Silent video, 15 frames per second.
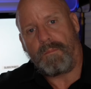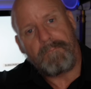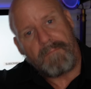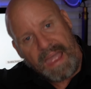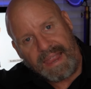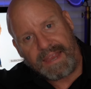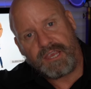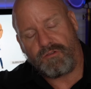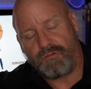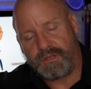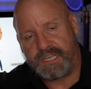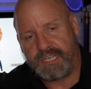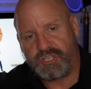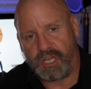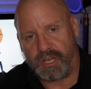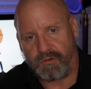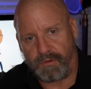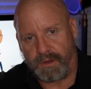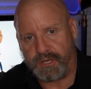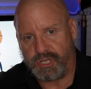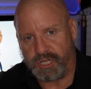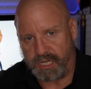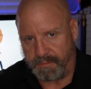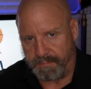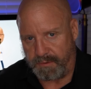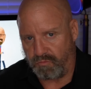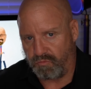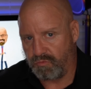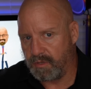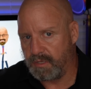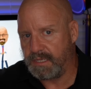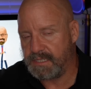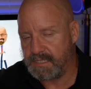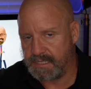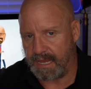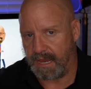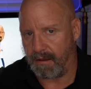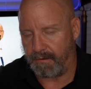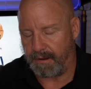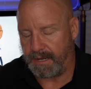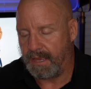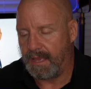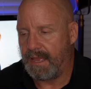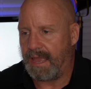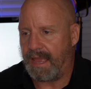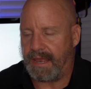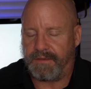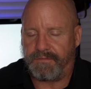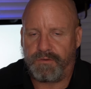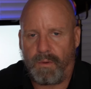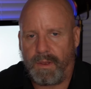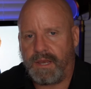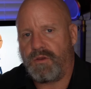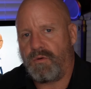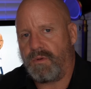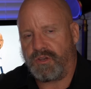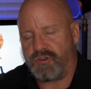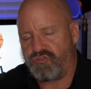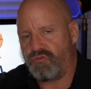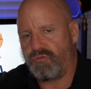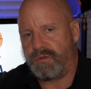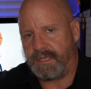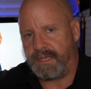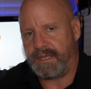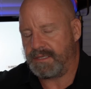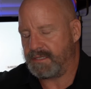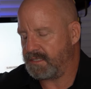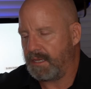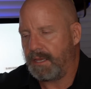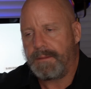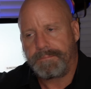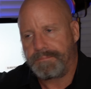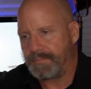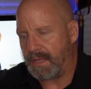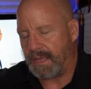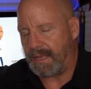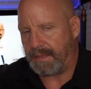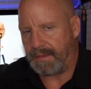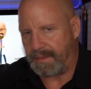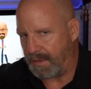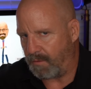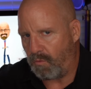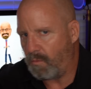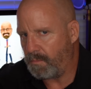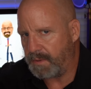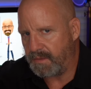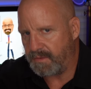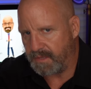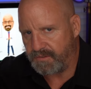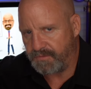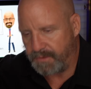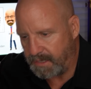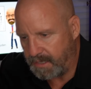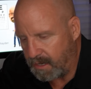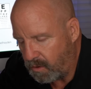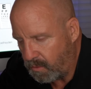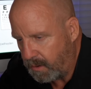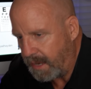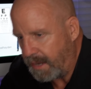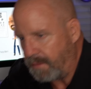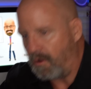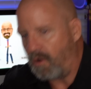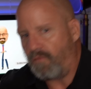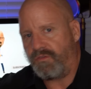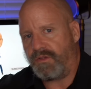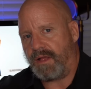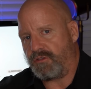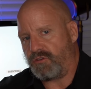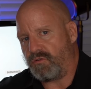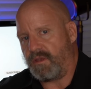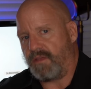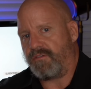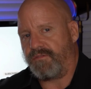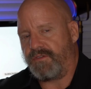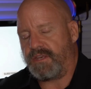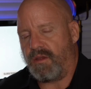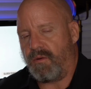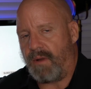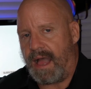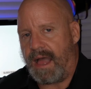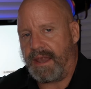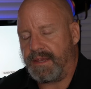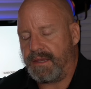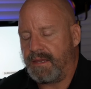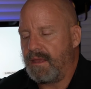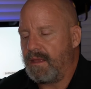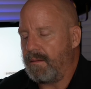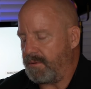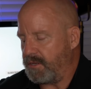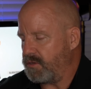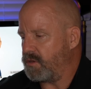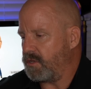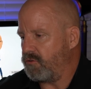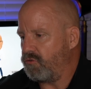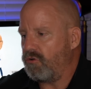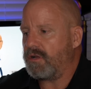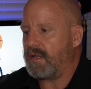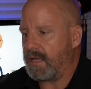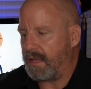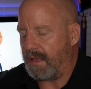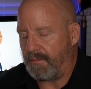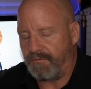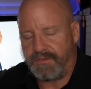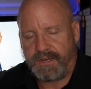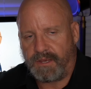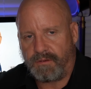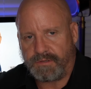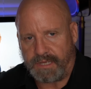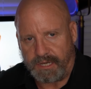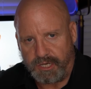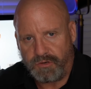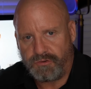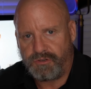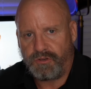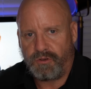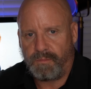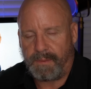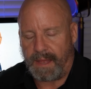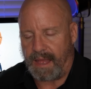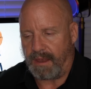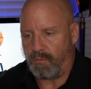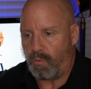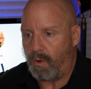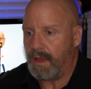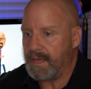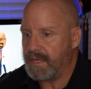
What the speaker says: macular degeneration can be really scary. And if you want to know what it truly is, it won't be in this video, and hopefully I'll do another video on it, but you can look up videos on YouTube on what